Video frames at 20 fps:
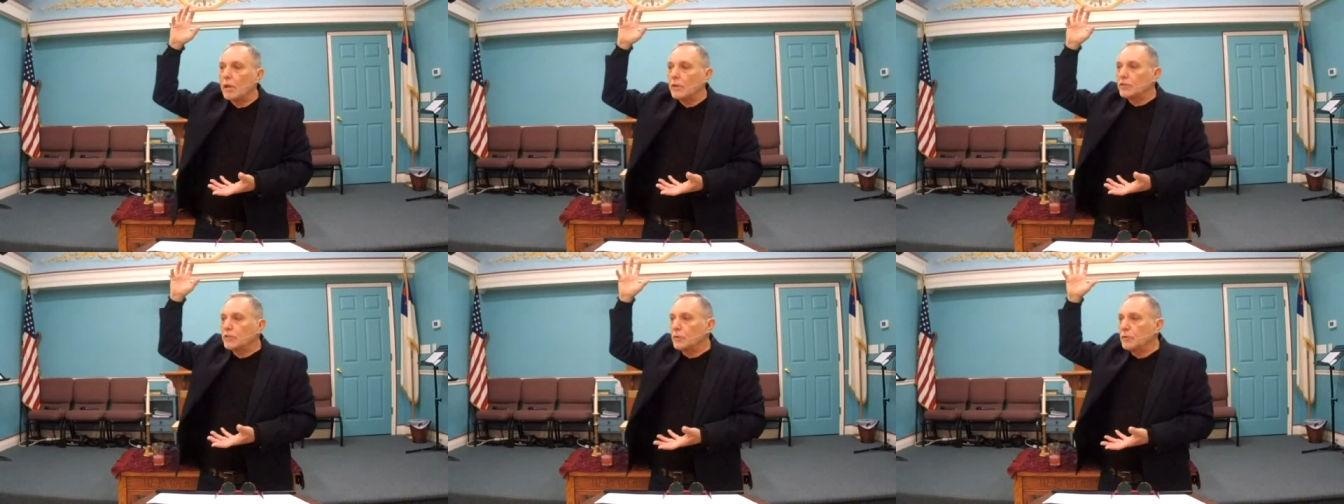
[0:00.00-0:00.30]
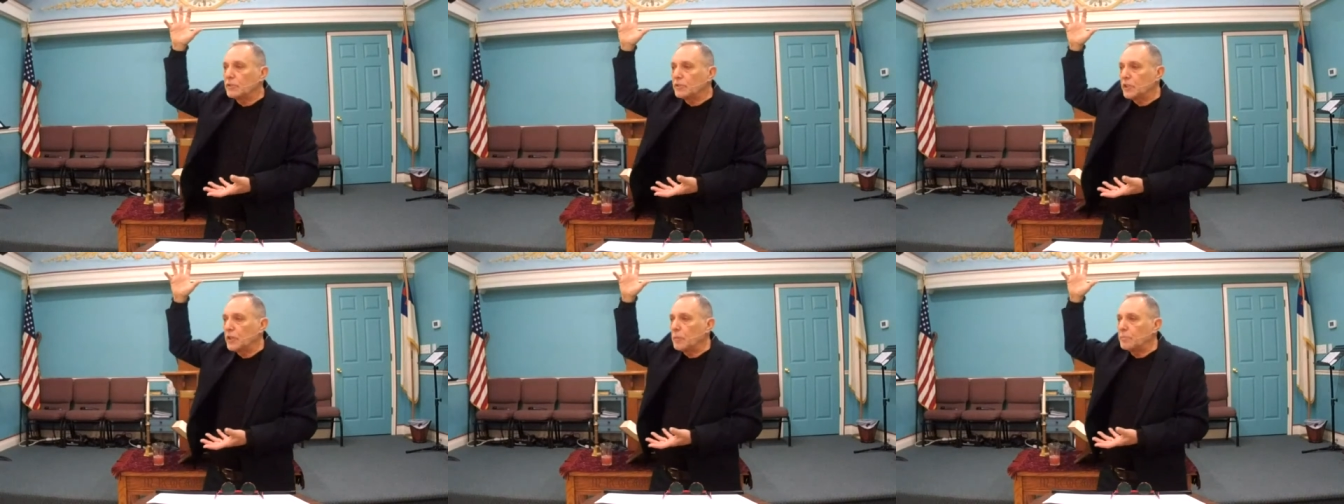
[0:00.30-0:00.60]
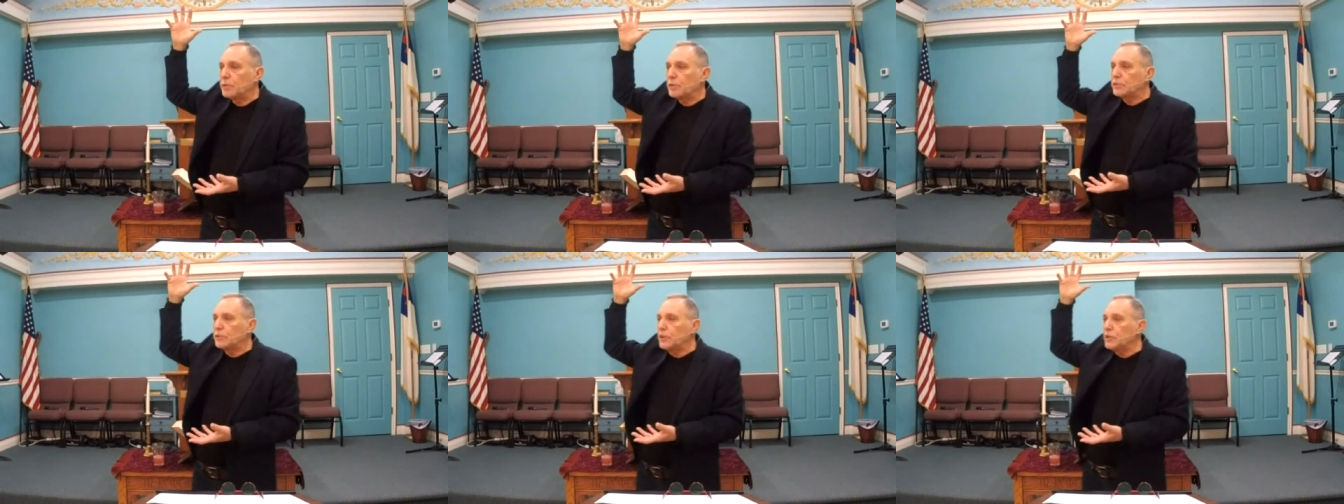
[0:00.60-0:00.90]
She was in
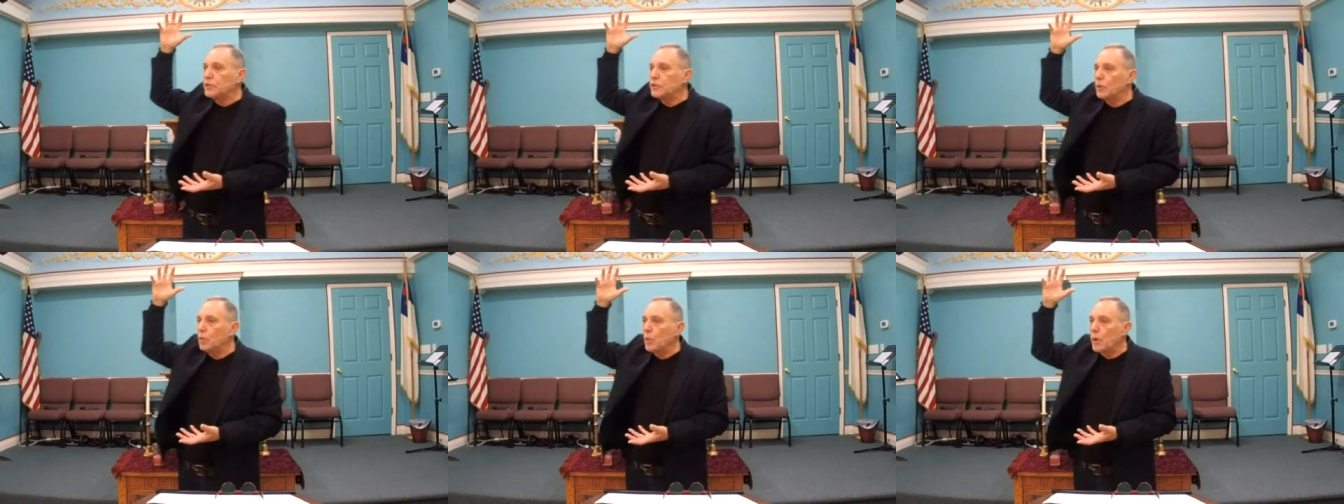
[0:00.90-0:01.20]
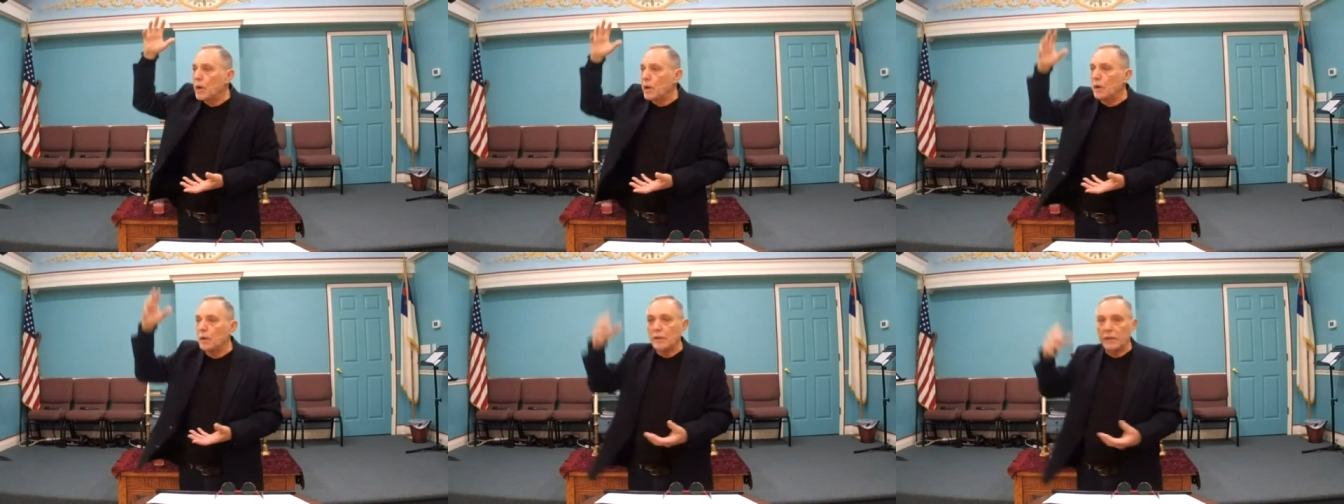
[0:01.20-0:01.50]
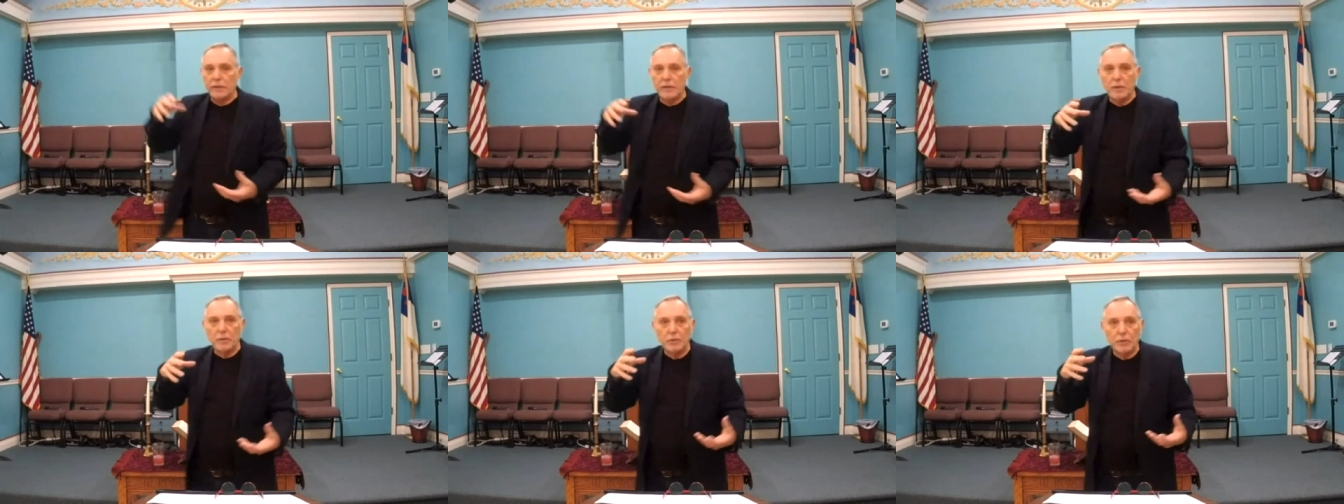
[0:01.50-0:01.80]
a position
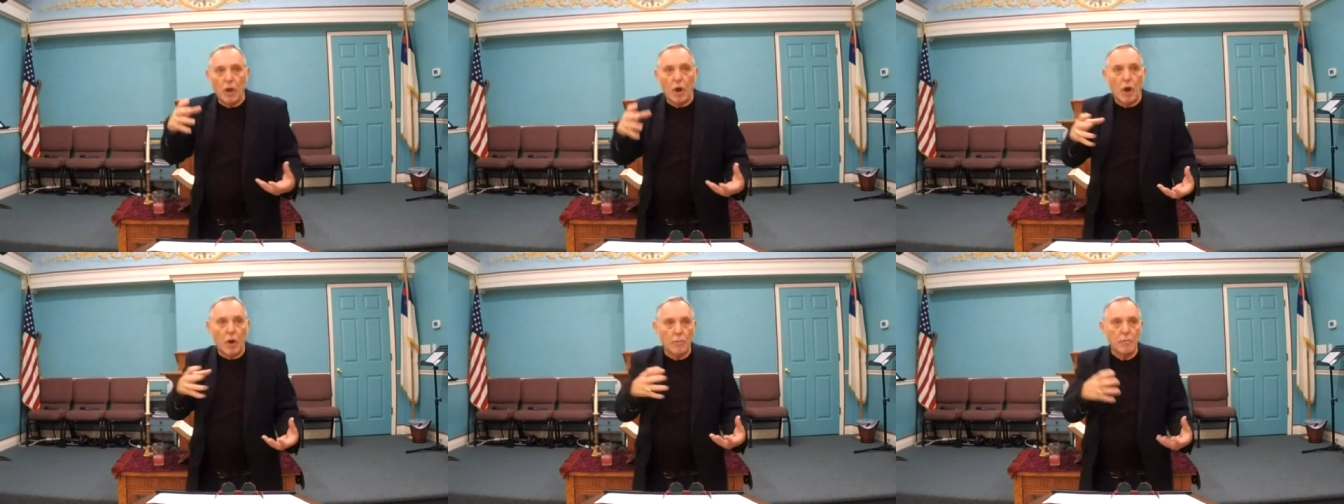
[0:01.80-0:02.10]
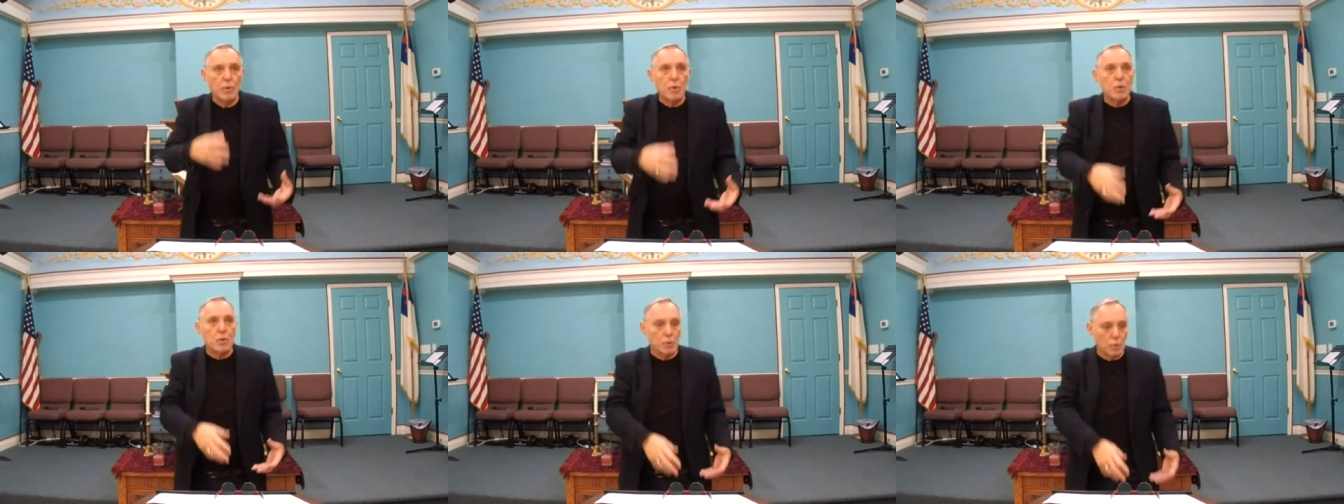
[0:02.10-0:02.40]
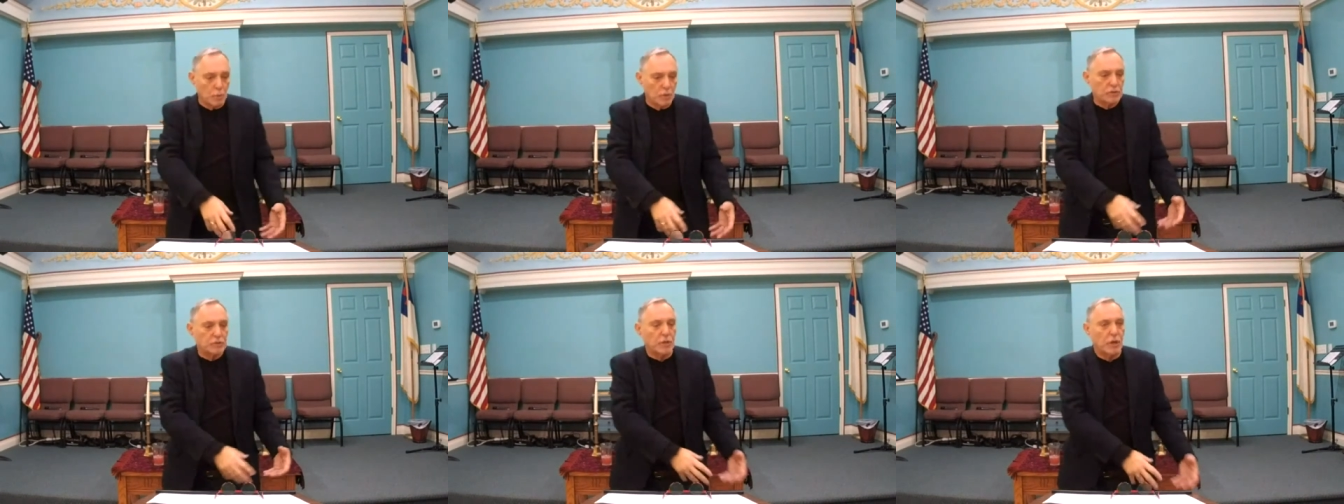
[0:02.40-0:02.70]
where the, our
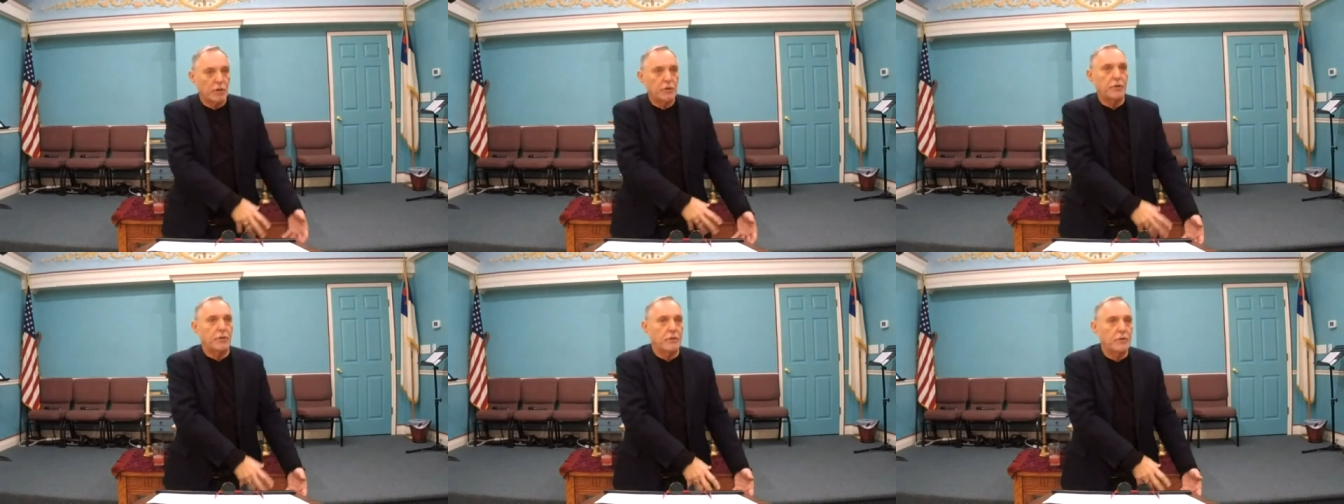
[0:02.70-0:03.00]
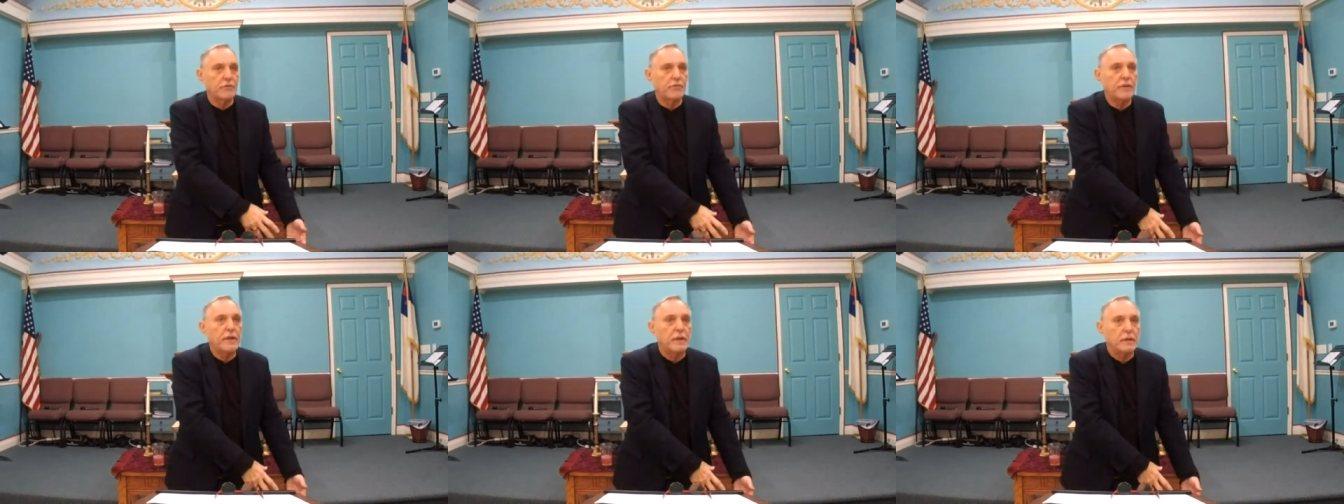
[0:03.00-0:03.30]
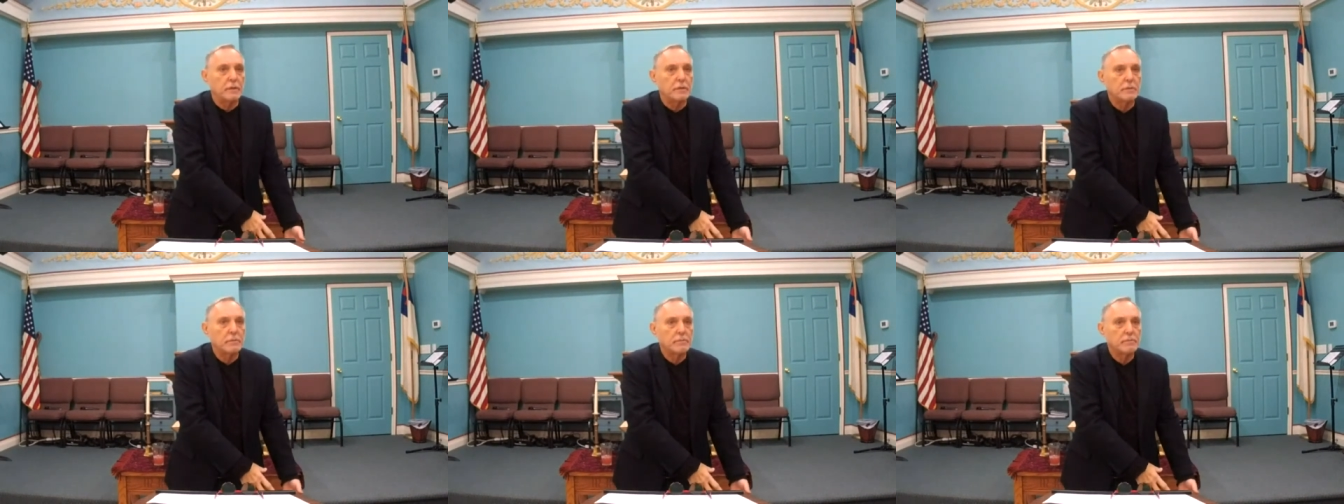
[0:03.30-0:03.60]
moon was on her feet.